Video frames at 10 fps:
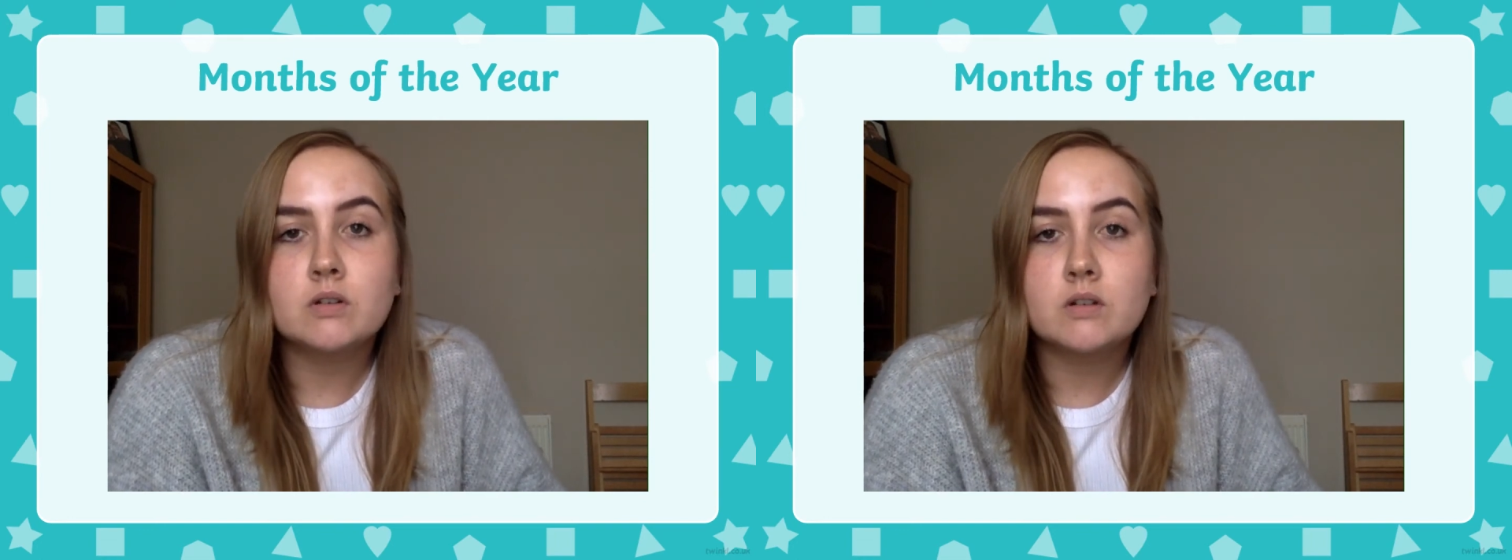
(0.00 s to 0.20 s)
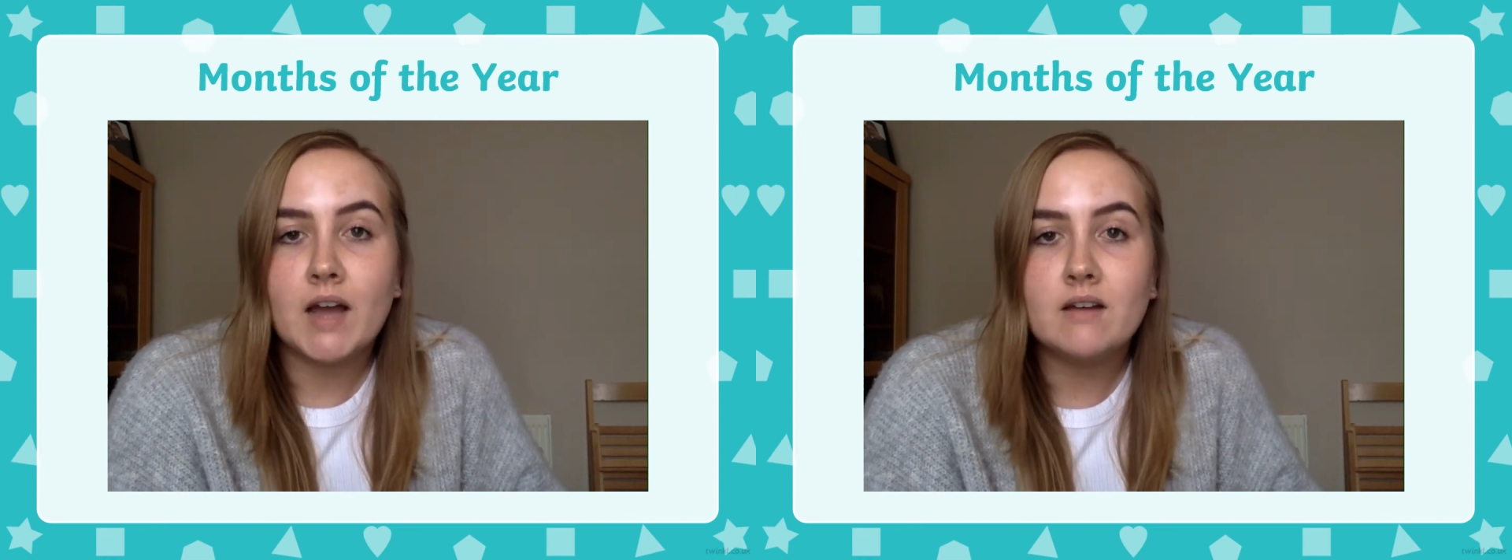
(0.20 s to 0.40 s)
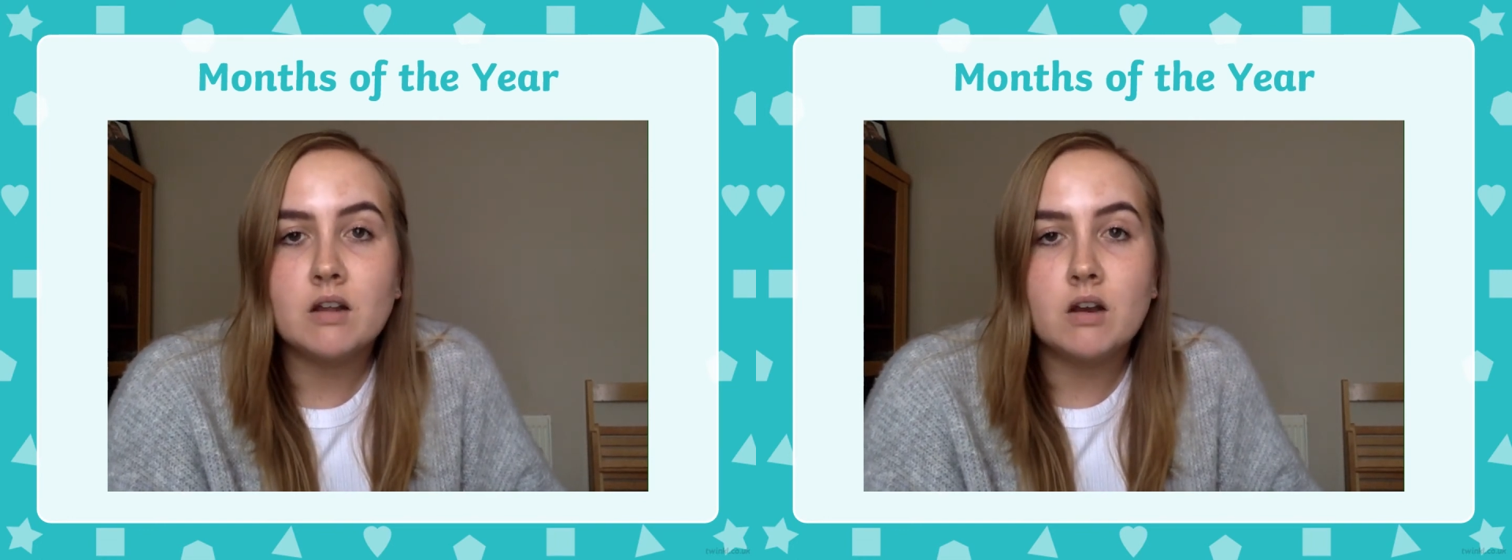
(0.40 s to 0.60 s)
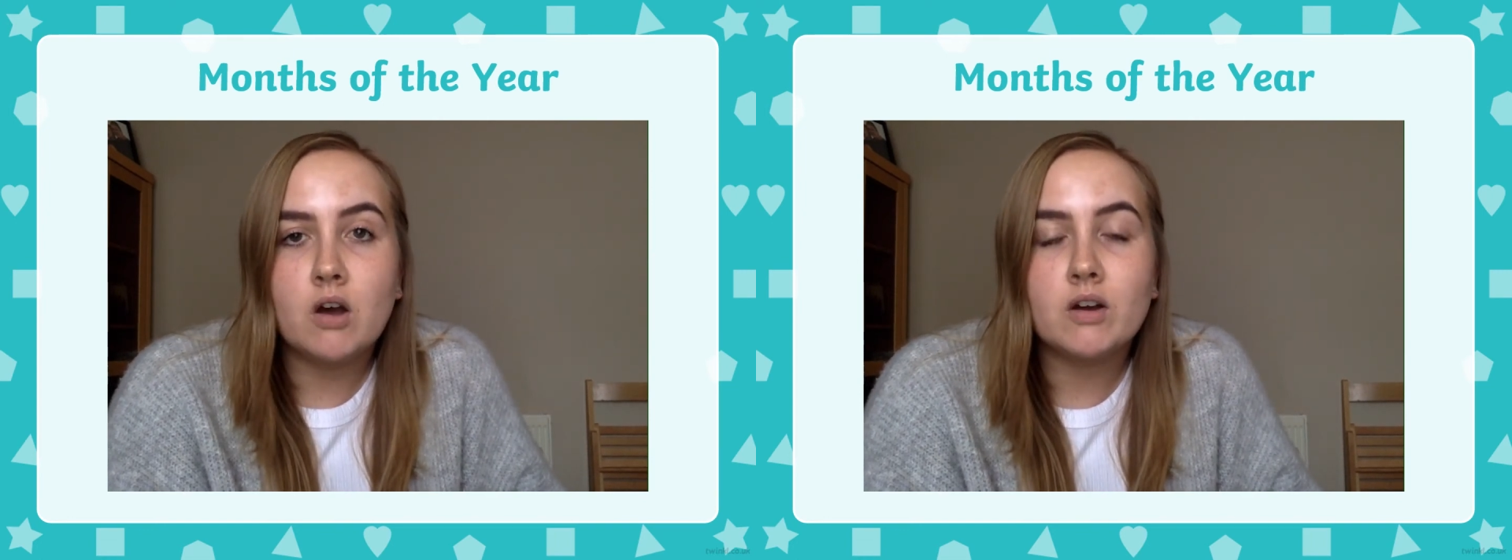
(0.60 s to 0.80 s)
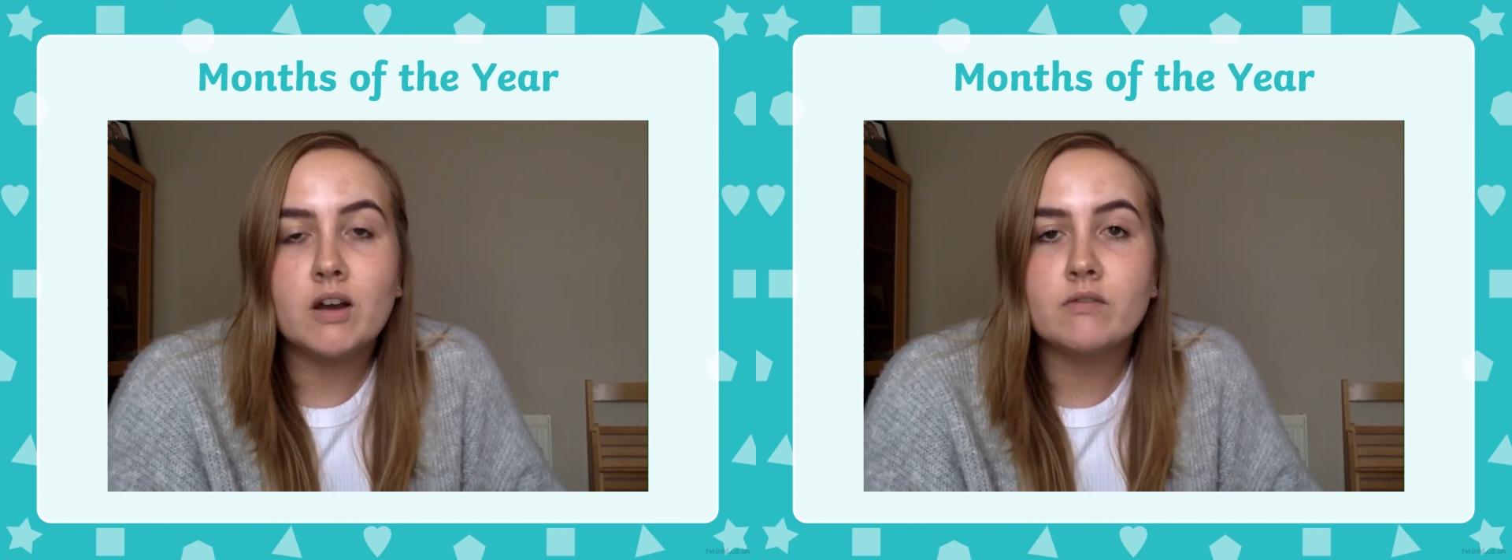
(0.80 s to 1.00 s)
count
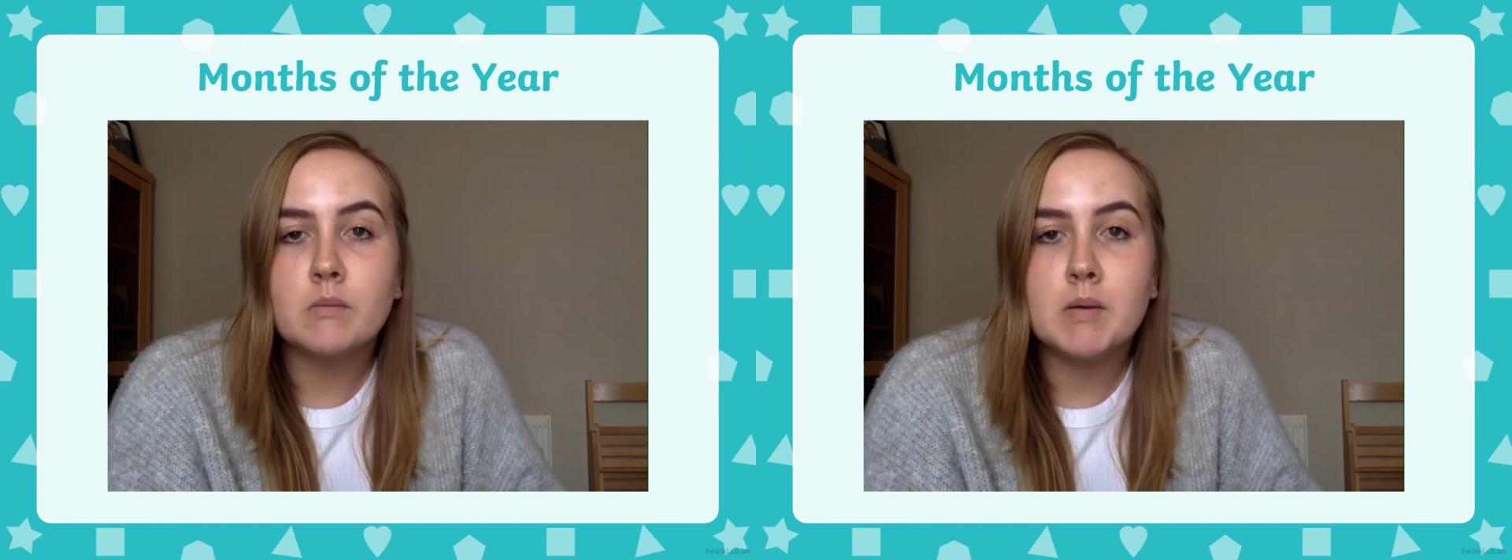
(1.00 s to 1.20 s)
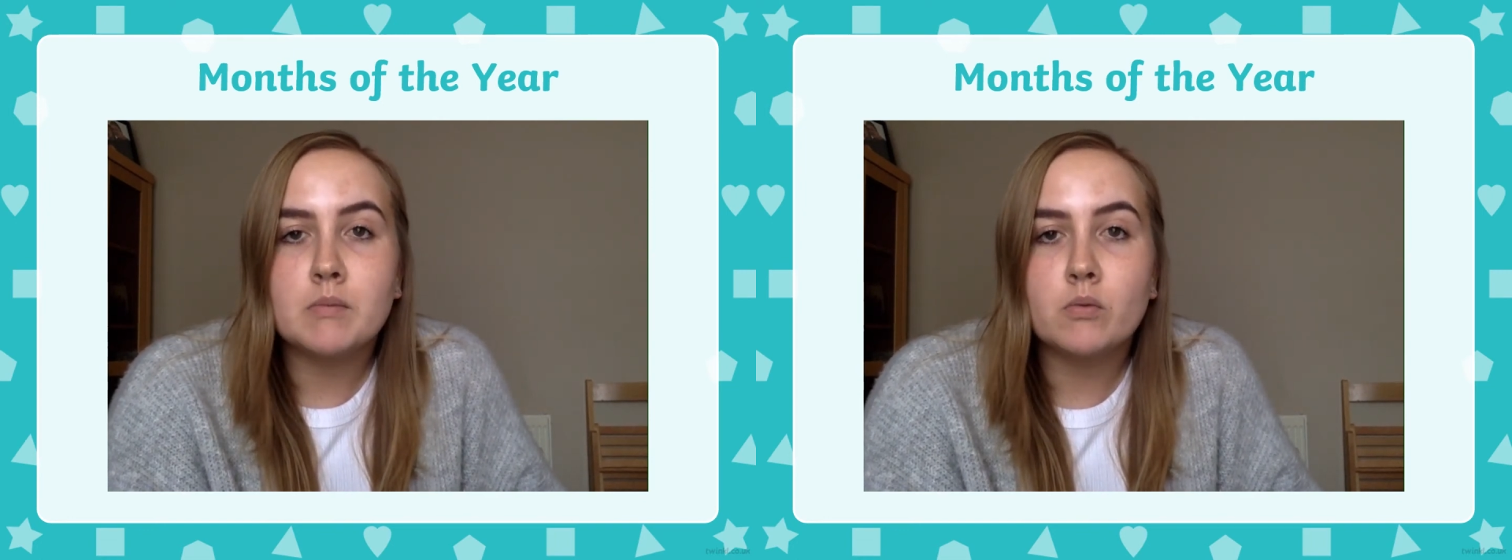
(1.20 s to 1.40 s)
along and remember